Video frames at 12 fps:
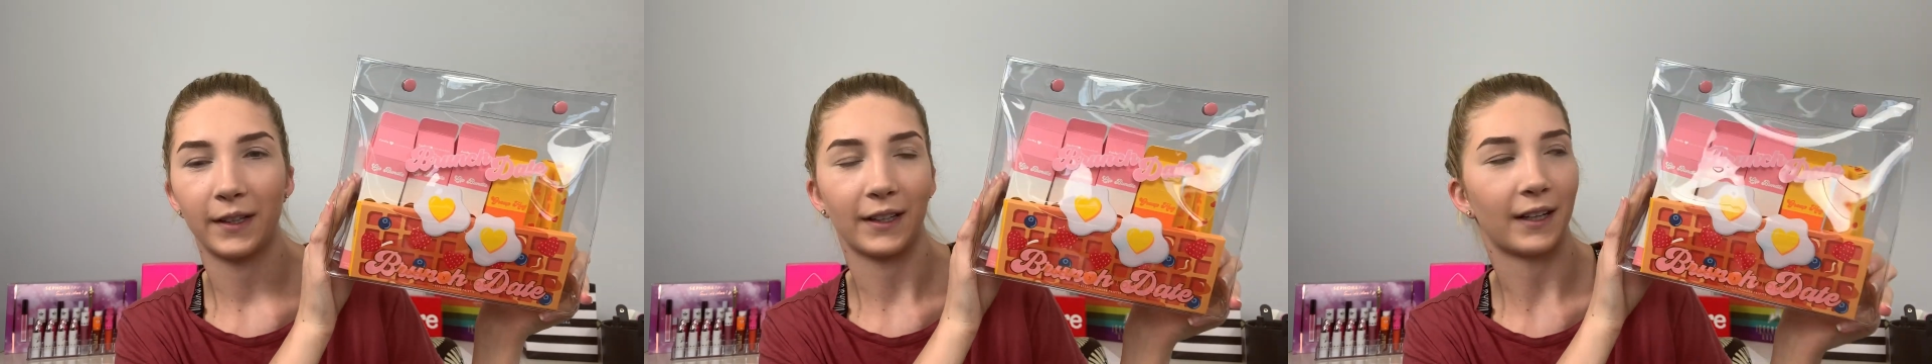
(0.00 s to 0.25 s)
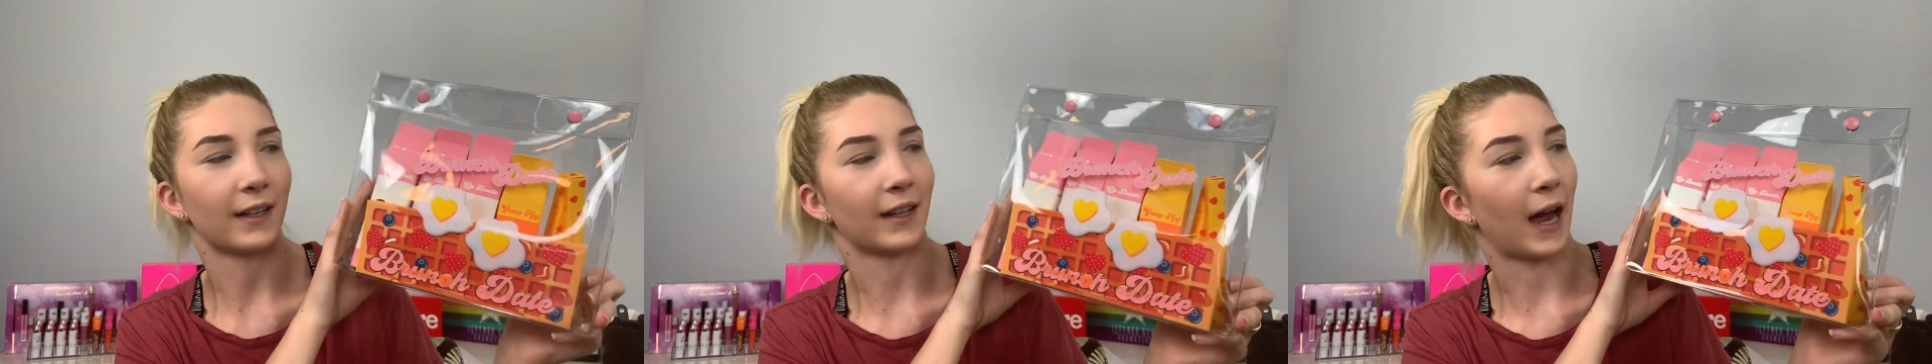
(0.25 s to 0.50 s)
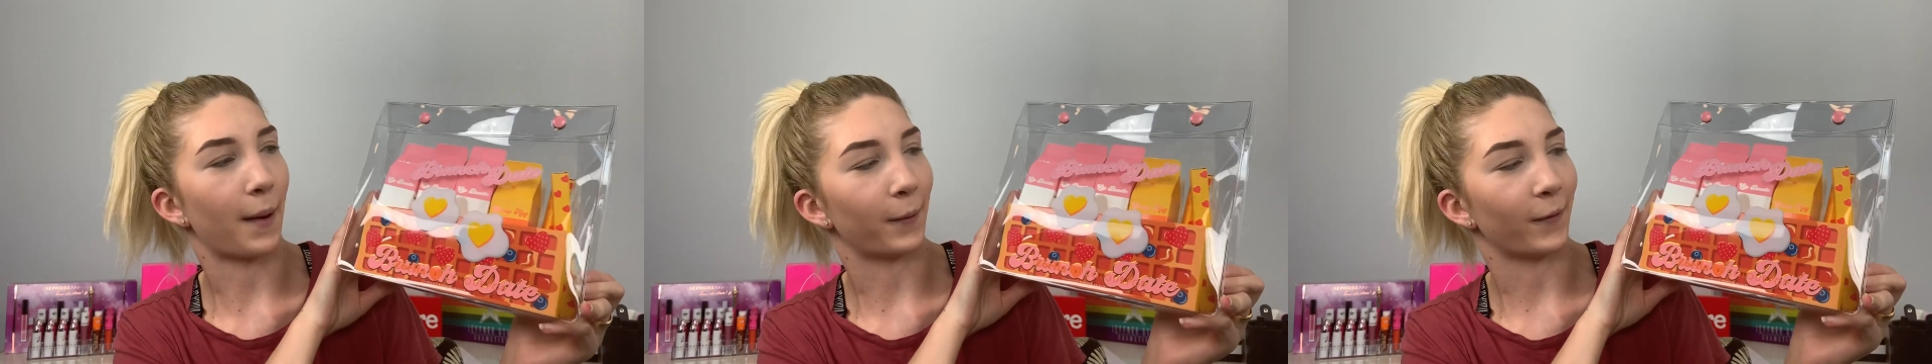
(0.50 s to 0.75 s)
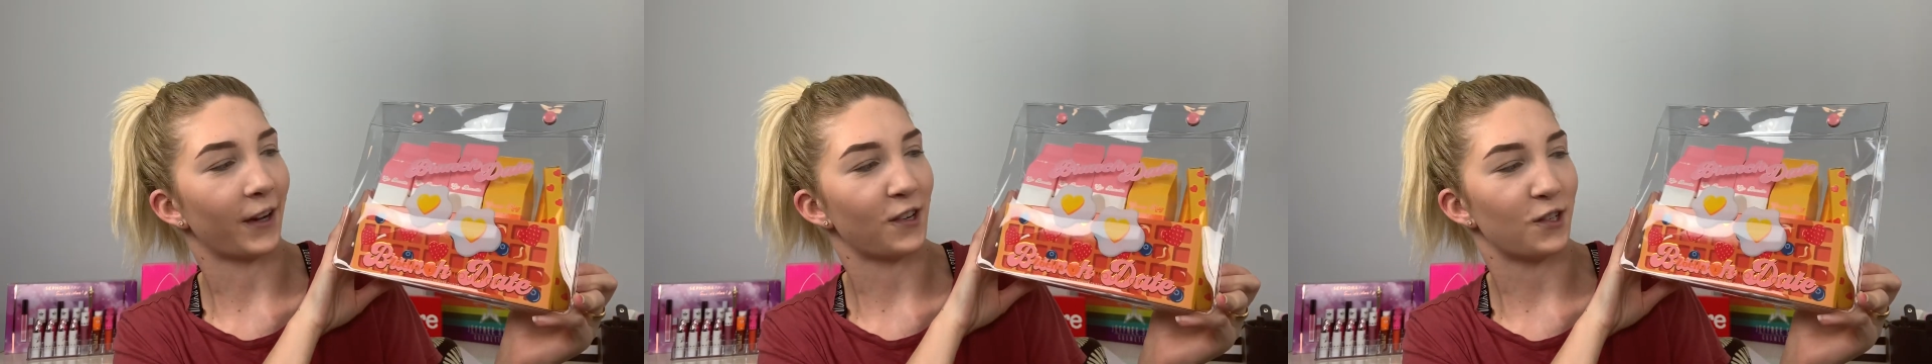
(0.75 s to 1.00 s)

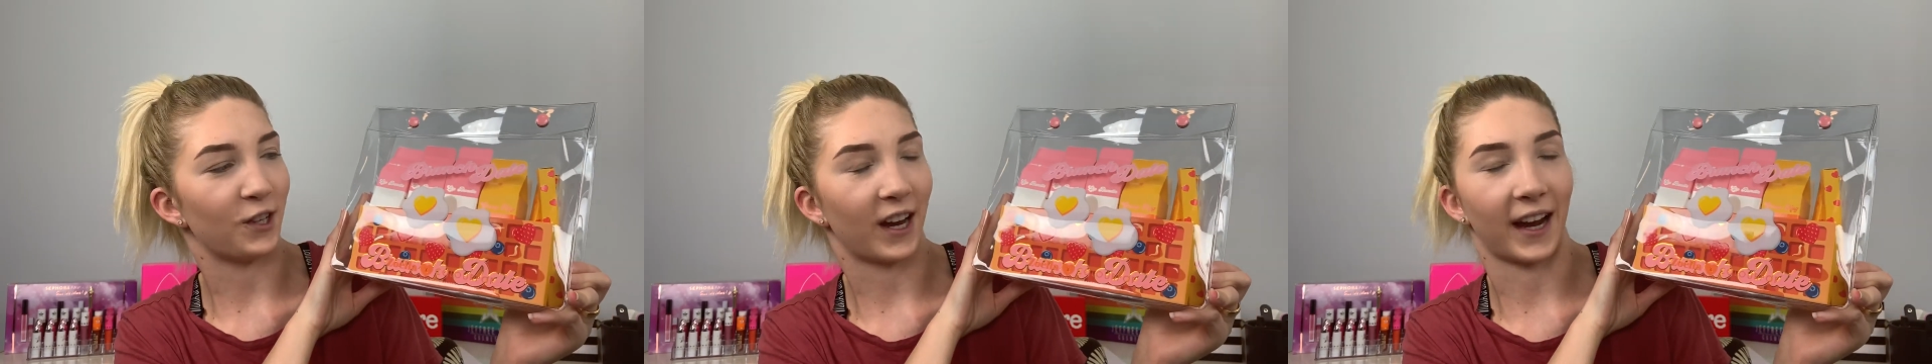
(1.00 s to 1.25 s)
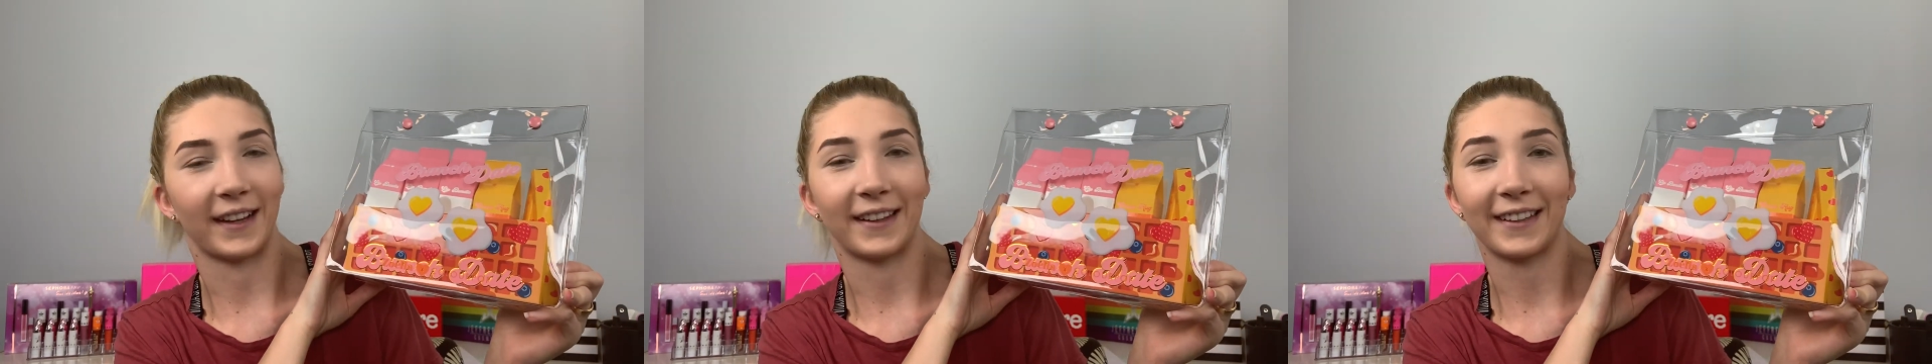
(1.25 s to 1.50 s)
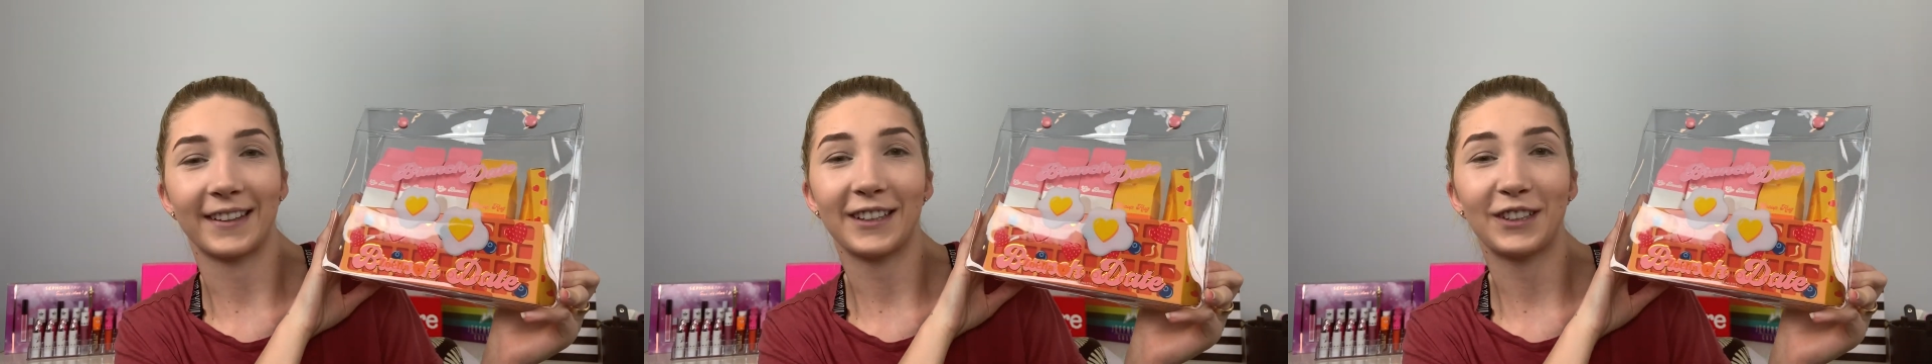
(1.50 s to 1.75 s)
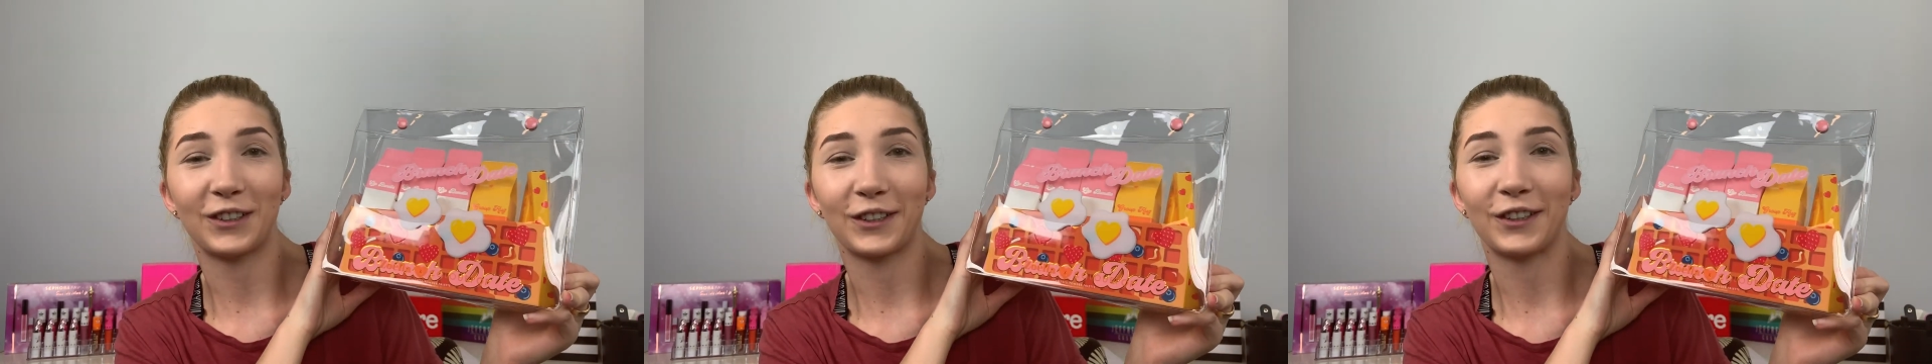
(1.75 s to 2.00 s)
collaboration. I think
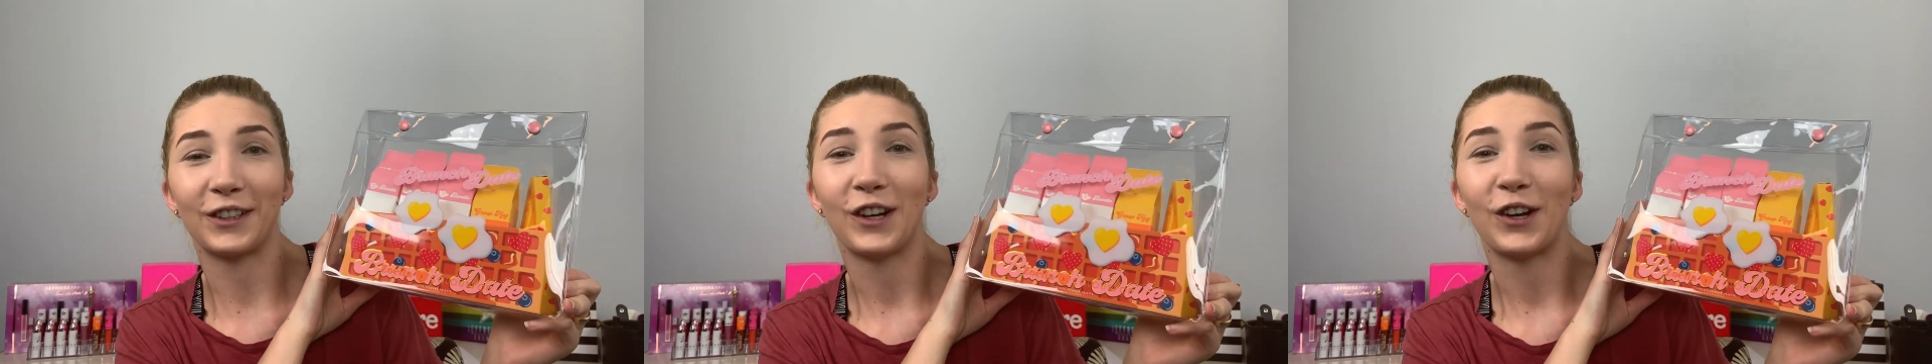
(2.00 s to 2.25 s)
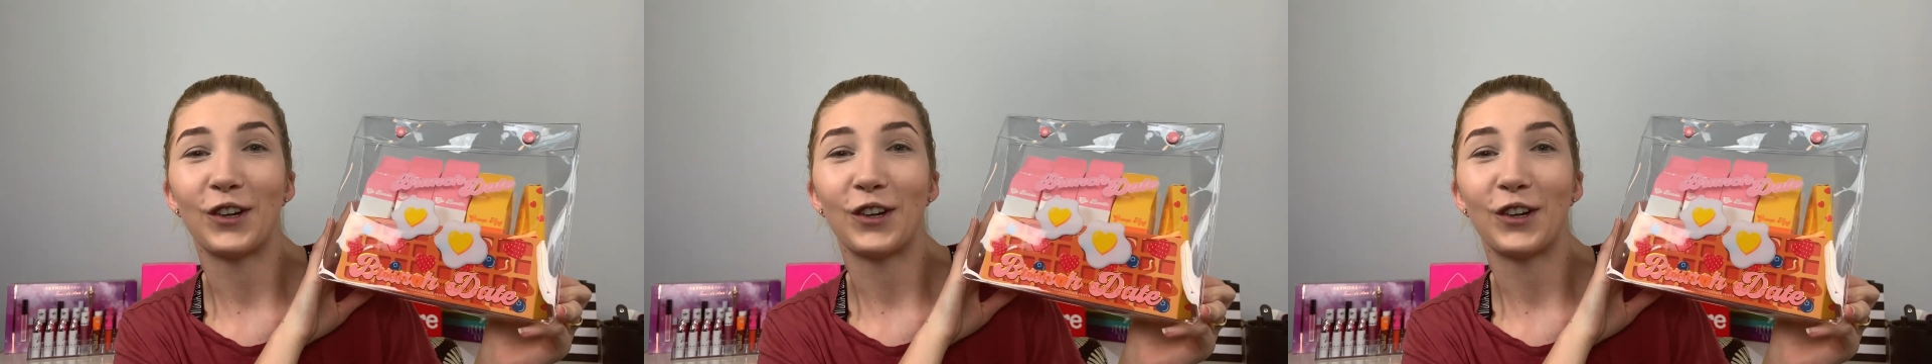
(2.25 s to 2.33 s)
this looks